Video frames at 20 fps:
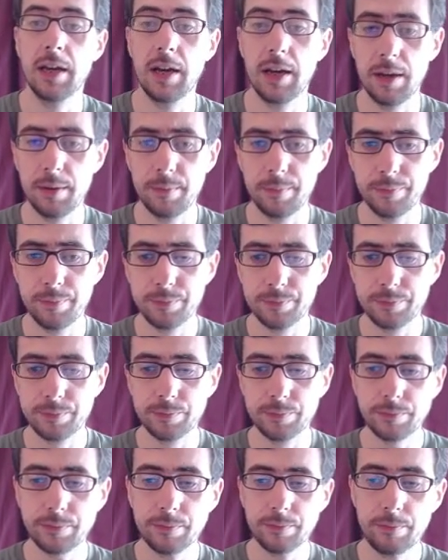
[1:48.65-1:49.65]
Um,
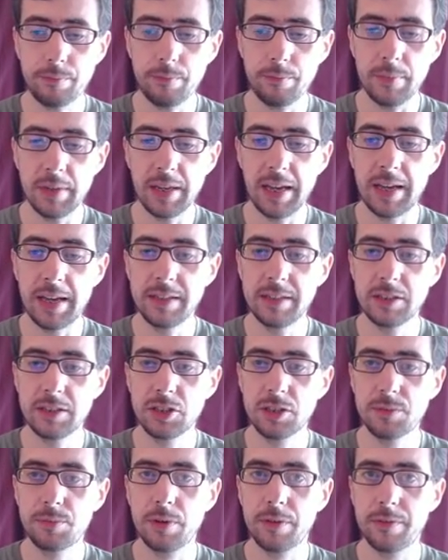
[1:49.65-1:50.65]
and it
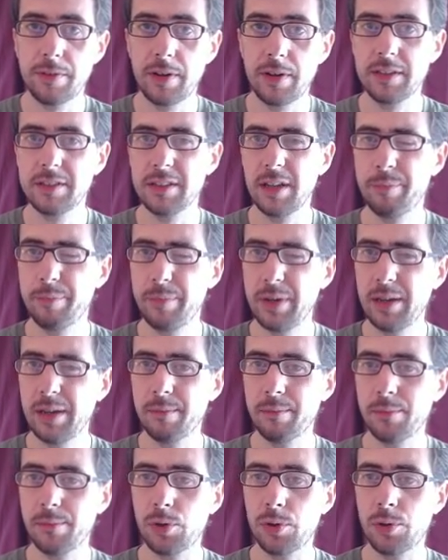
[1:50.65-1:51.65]
just provides a
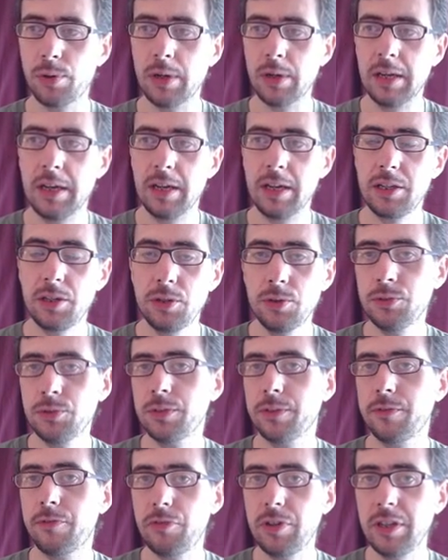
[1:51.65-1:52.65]
bit more
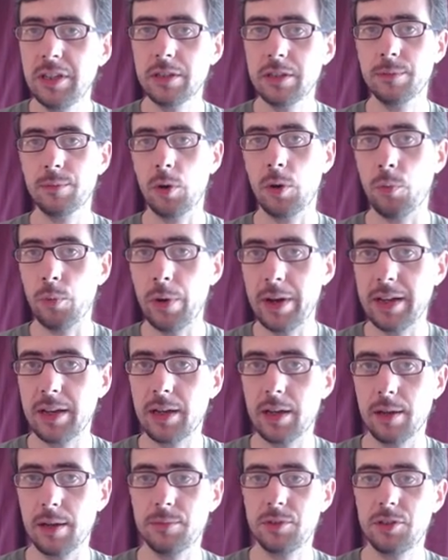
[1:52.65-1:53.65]
user freedom when it
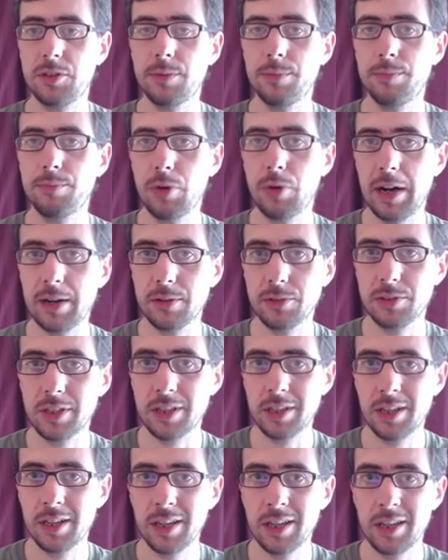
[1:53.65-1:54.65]
comes to
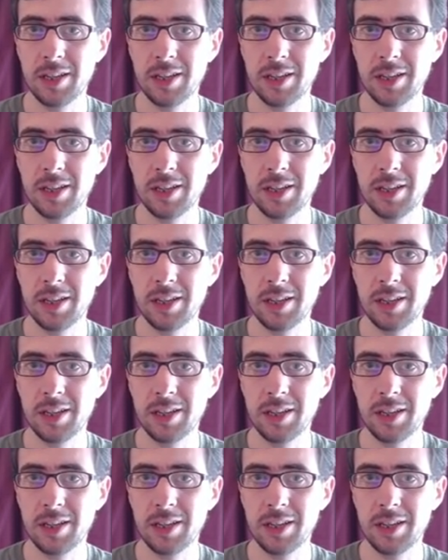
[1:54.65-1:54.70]
browsing